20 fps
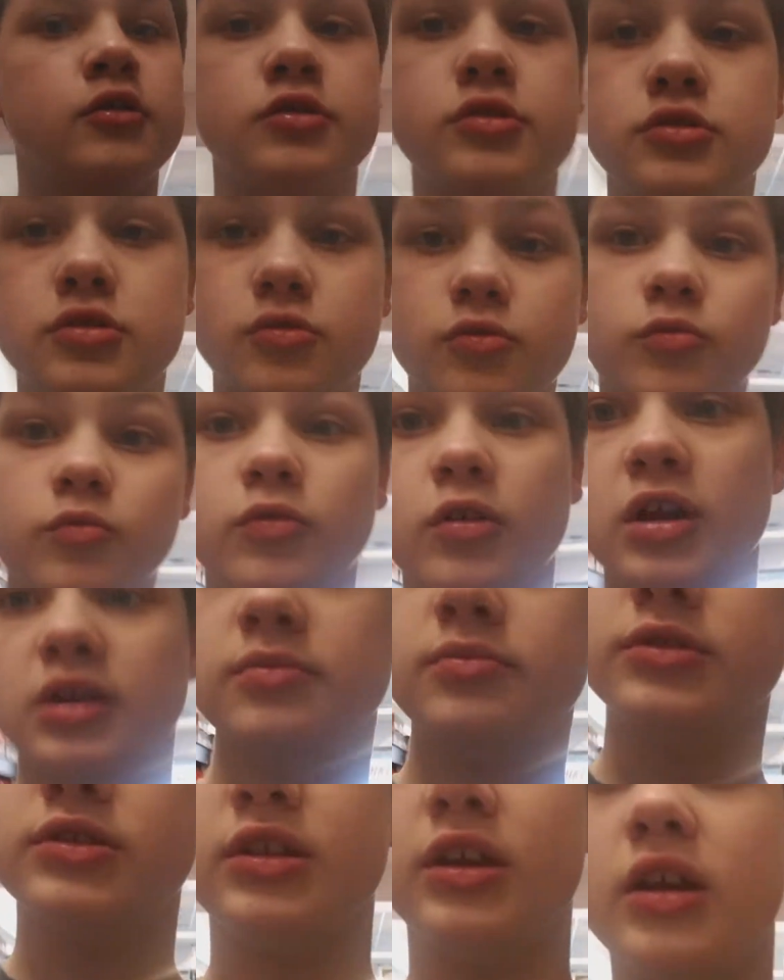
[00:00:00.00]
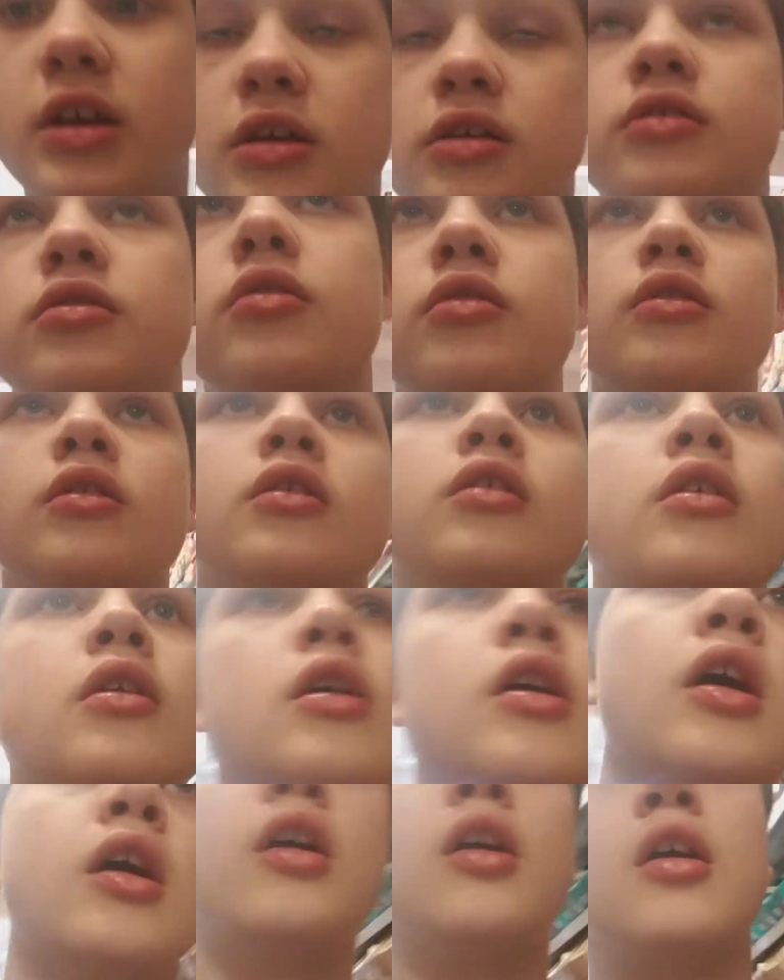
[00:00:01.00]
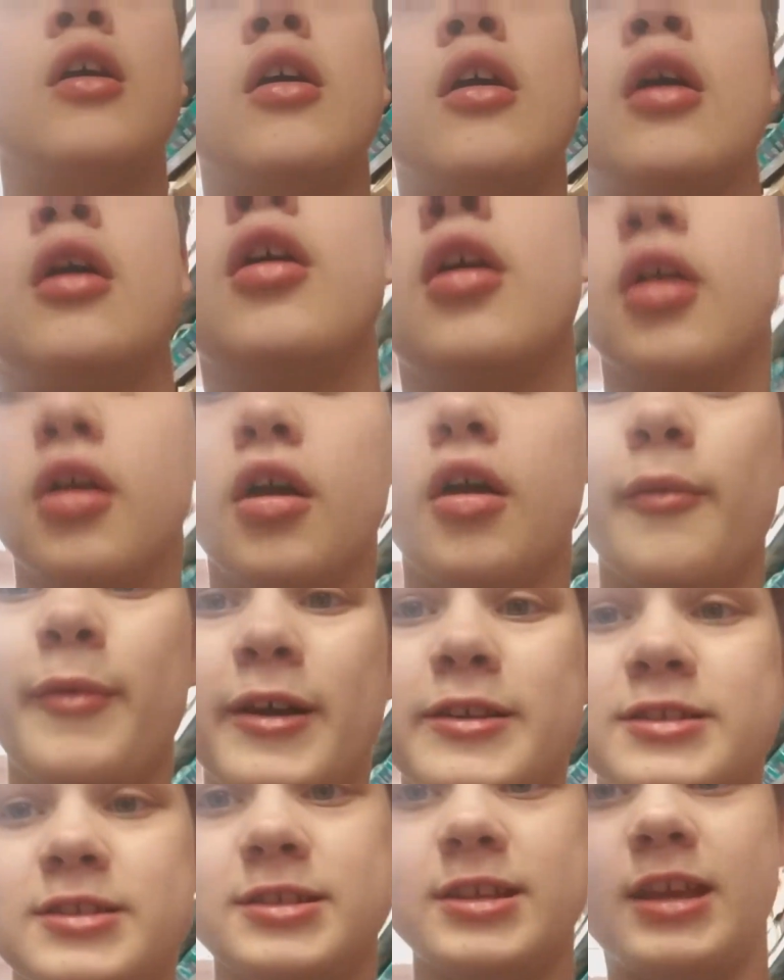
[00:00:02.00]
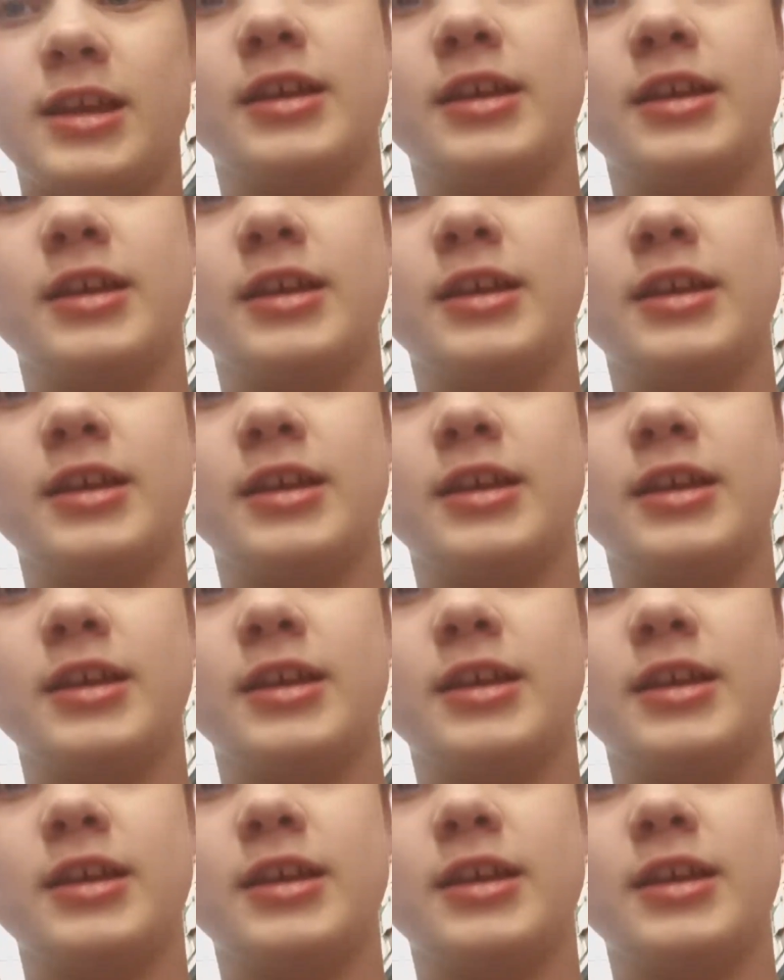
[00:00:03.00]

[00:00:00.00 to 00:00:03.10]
so what I'm saying about to say